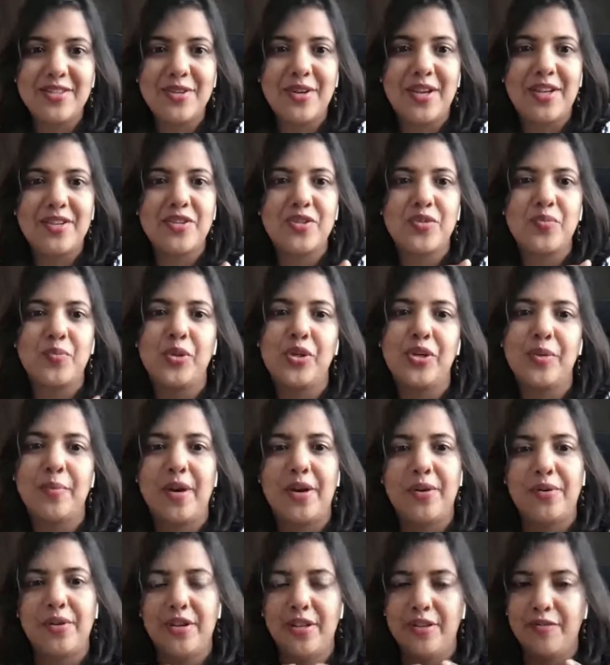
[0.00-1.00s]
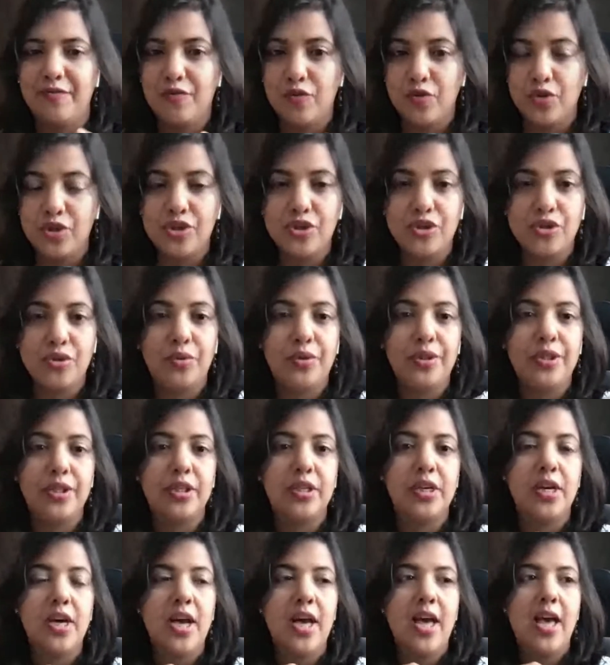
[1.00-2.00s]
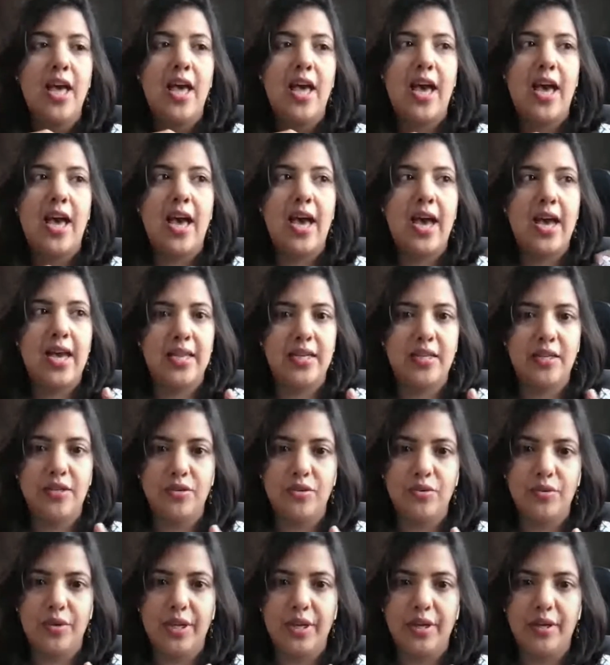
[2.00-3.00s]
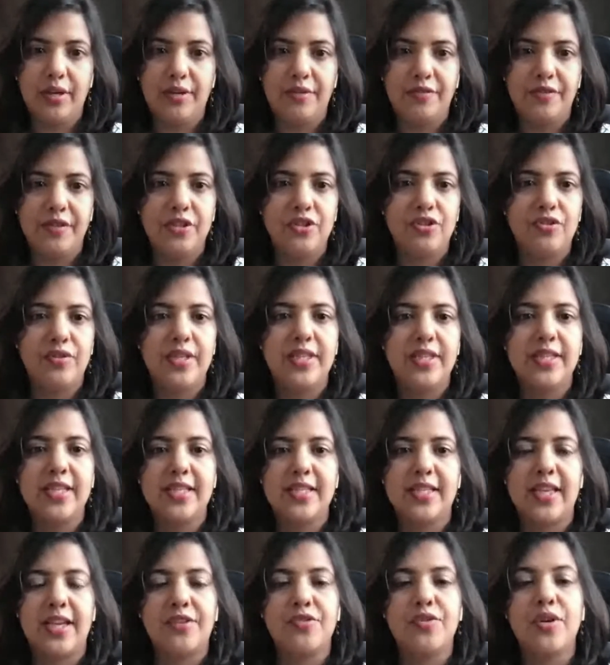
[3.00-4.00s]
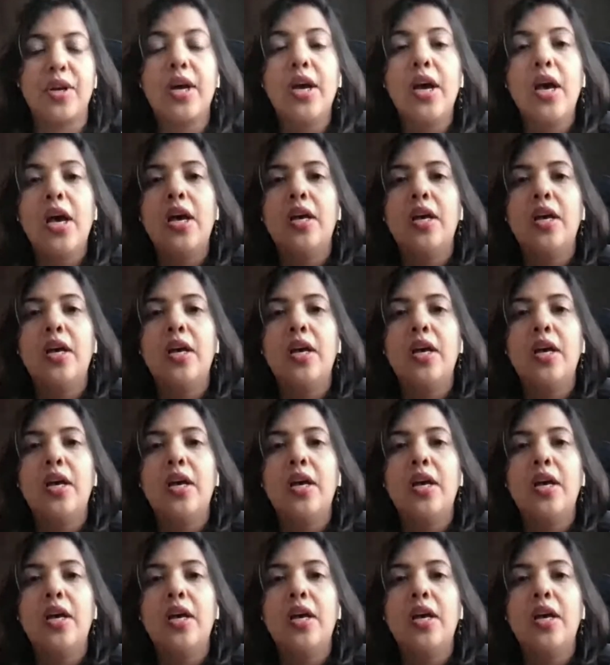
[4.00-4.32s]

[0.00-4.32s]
So, I spoke about it in frozen shoulder and in rotator cuff injuries, etc.